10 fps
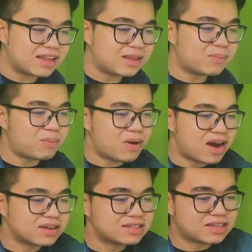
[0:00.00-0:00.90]
an
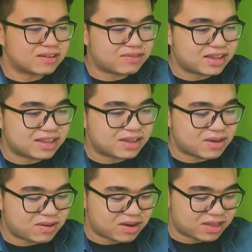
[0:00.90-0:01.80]
unboxing
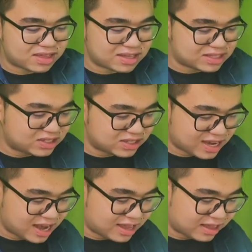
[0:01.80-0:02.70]
video on this
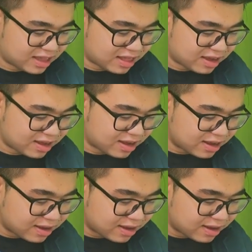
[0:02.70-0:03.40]
channel, huh?